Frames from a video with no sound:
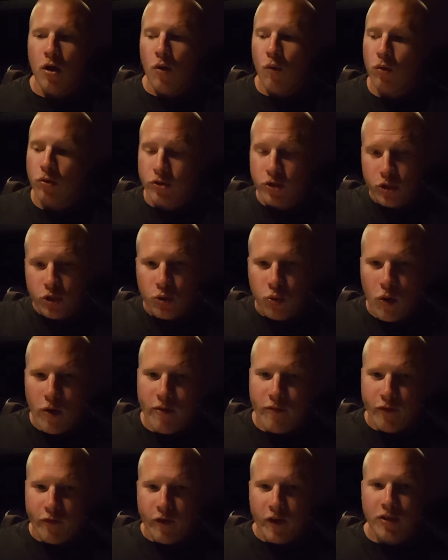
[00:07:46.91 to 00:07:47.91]
Well, Detroit
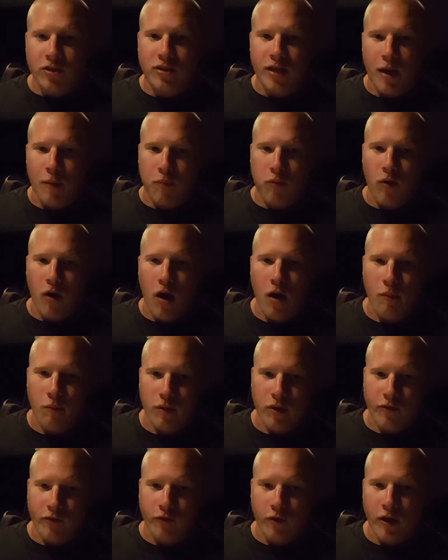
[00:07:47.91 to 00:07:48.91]
fixed that problem in
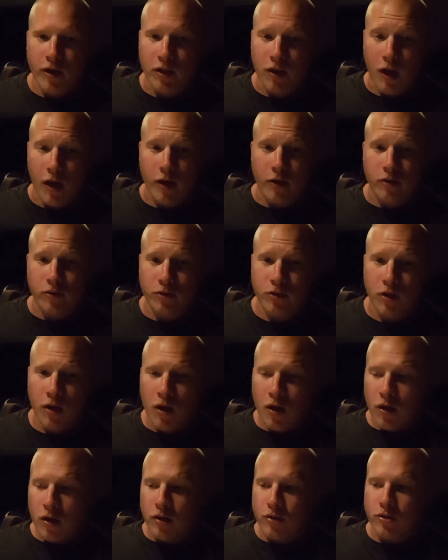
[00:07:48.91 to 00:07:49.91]
the Freightliners
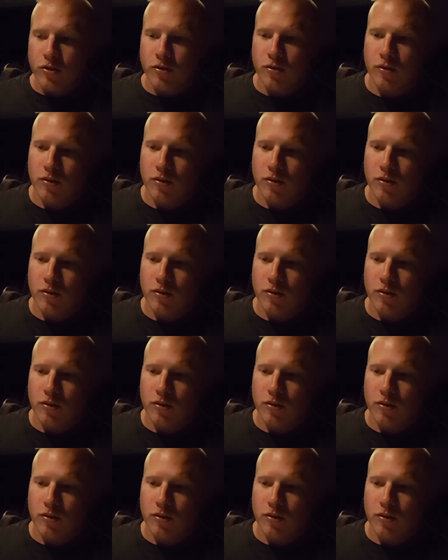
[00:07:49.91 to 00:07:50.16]
because,